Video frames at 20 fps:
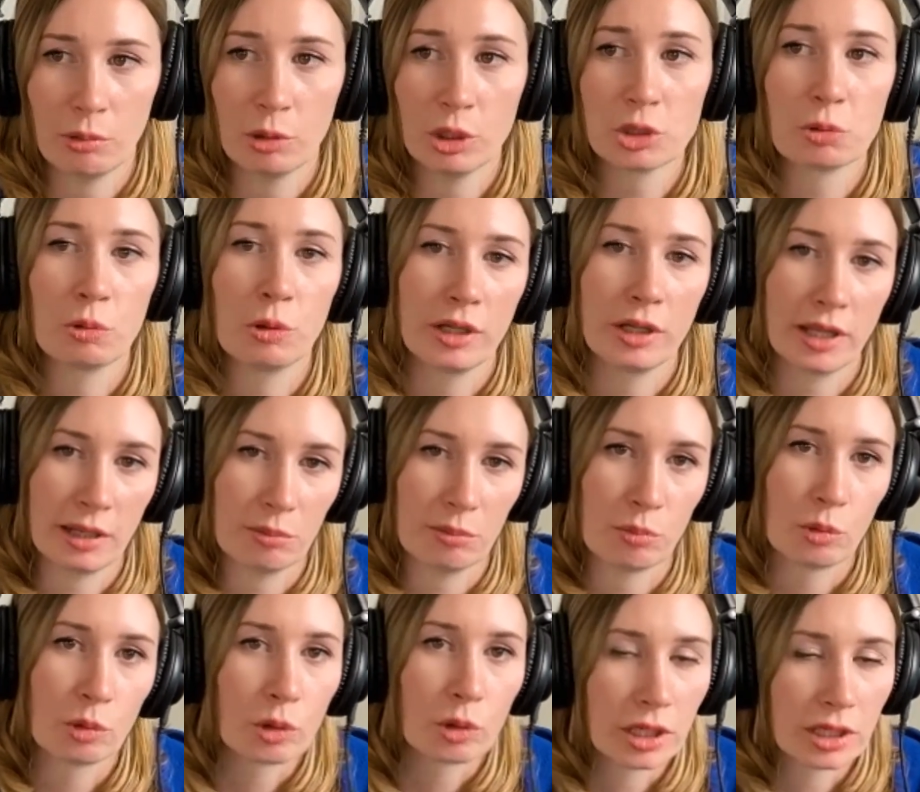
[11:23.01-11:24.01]
which we'll get
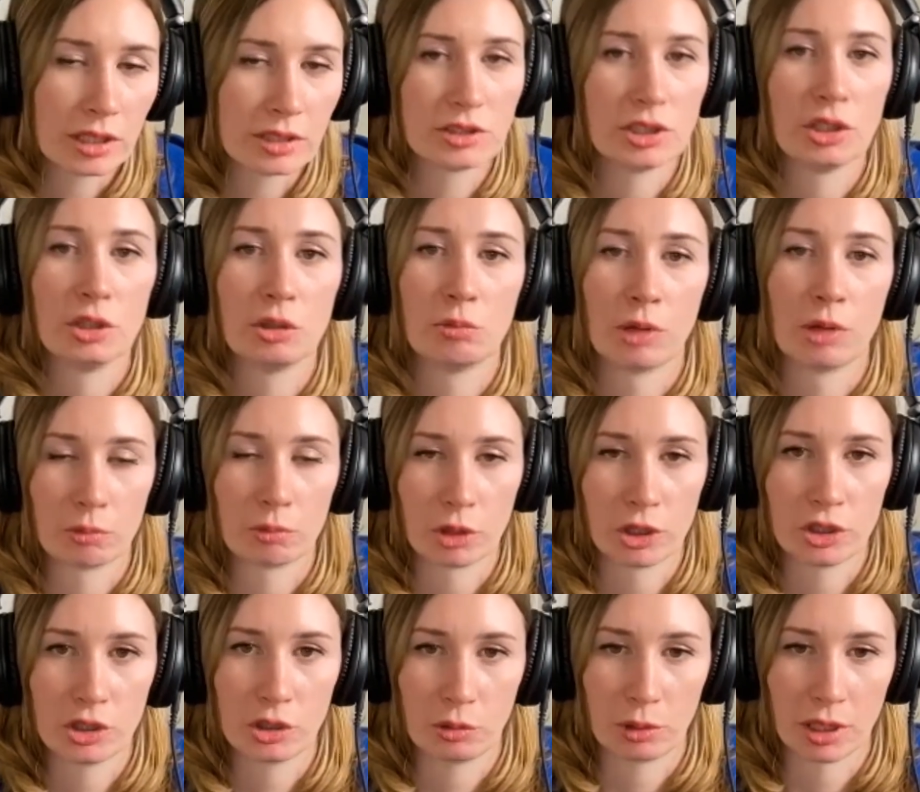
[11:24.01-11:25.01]
more into when
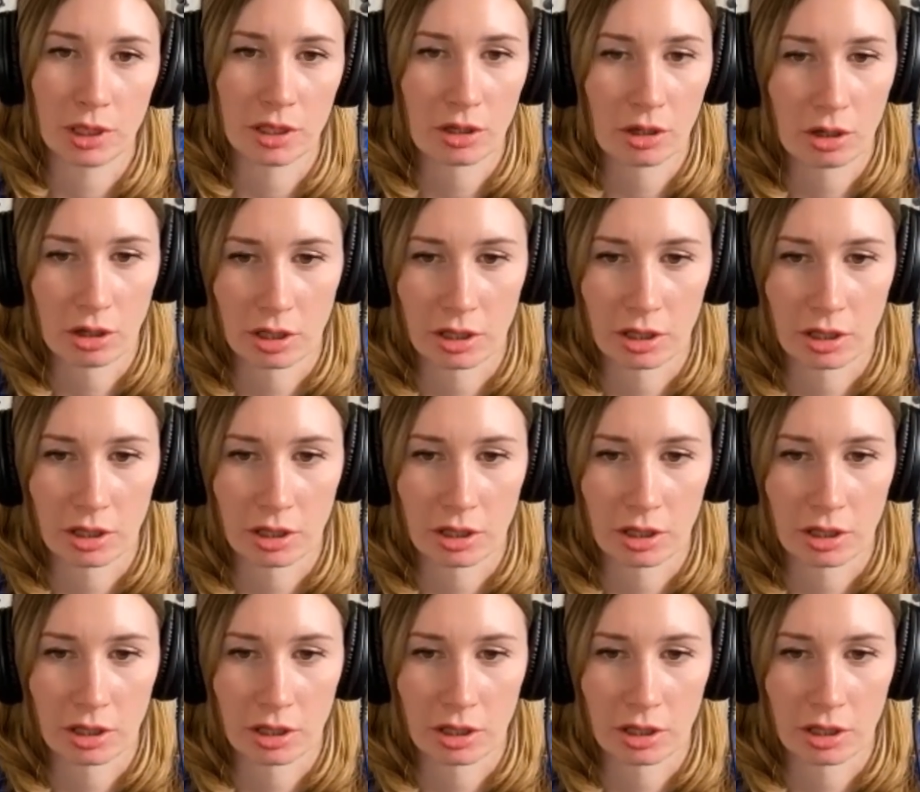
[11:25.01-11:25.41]
we're doing